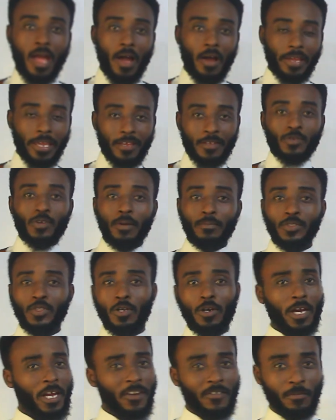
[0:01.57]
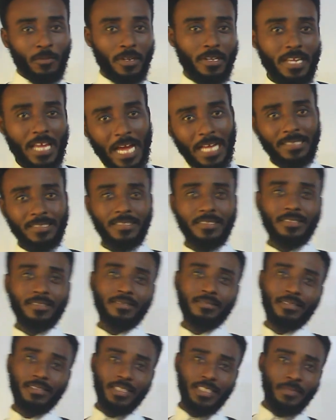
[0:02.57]
Okay, so I'm sure everybody
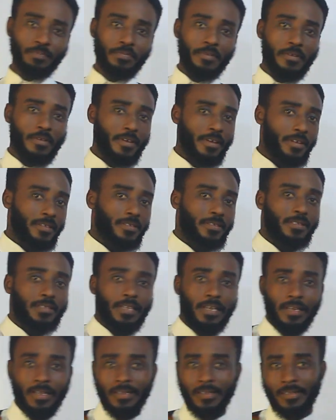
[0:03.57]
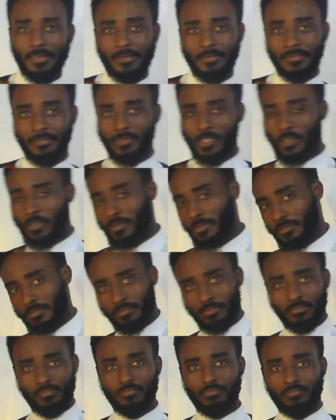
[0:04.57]
has experienced or
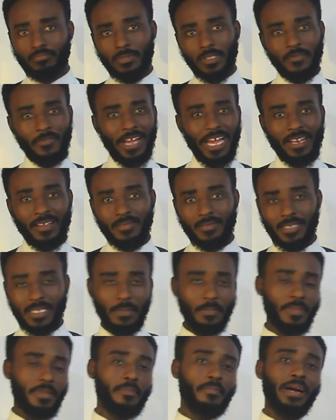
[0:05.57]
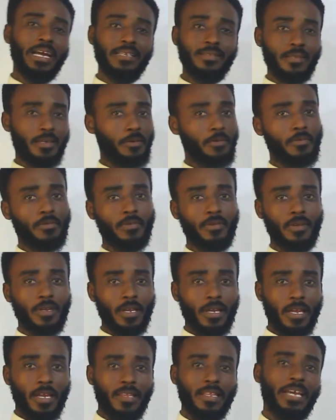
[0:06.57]
dividing something by zero.
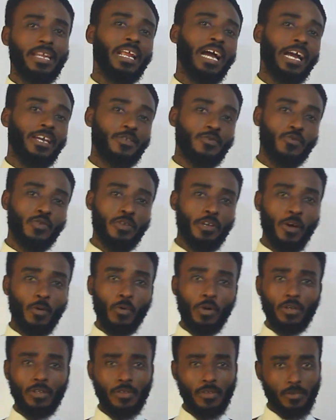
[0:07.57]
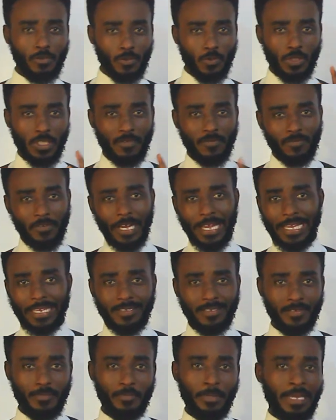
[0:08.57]
Either in high school you want not to
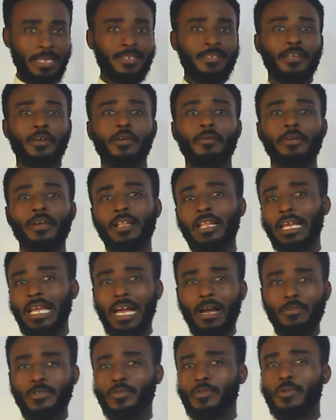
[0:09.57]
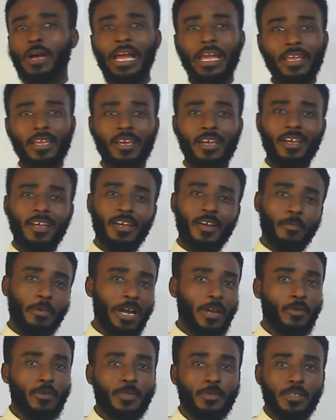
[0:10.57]
divide by zero. You're like, so why
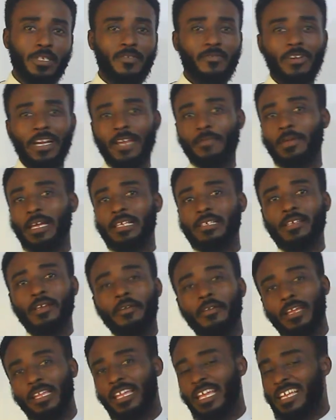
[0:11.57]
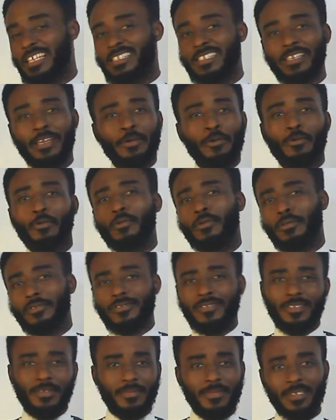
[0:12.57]
don't we divide by zero and get zero
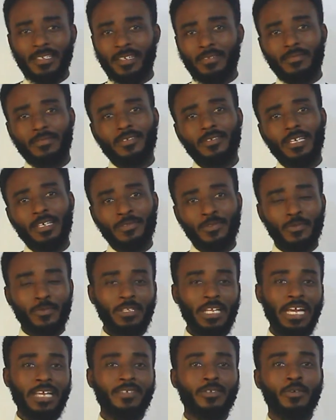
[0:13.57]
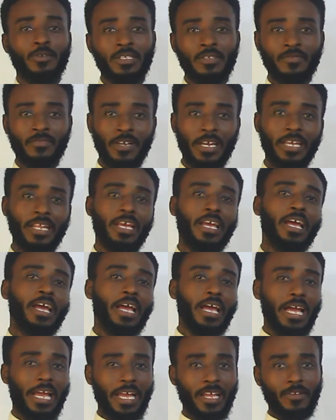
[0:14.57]
or something else? You're told that it's undefined.
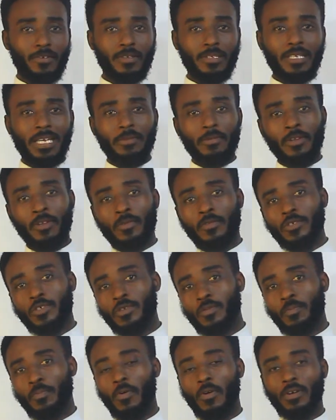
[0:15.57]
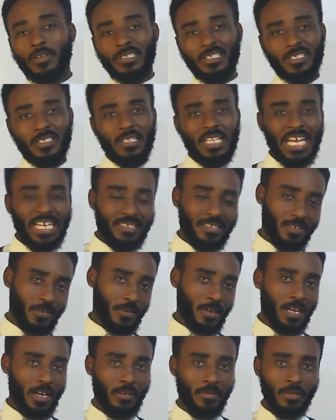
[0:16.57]
And in those times when you should punch that in
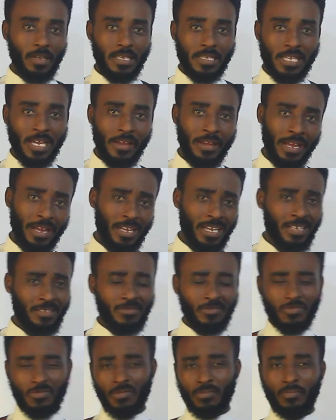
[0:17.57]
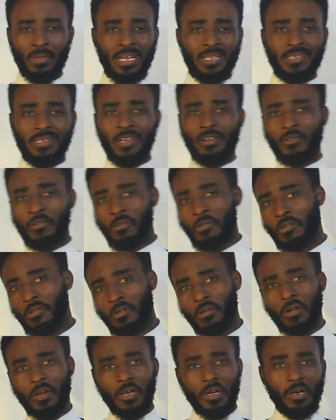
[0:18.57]
your calculator, you're either told math
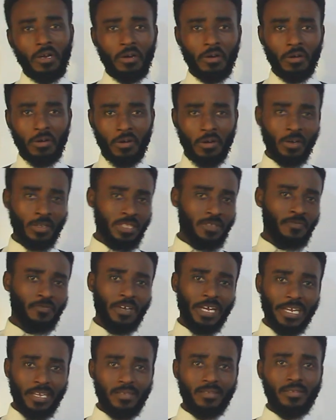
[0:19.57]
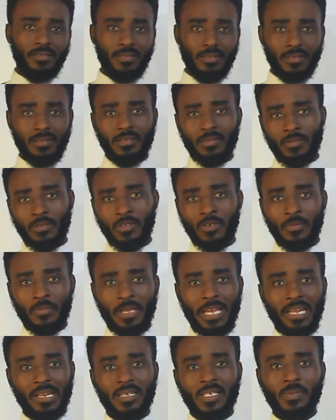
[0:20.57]
error or undefined. There'll
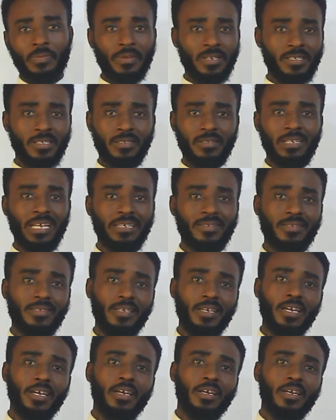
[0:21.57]
be an expression that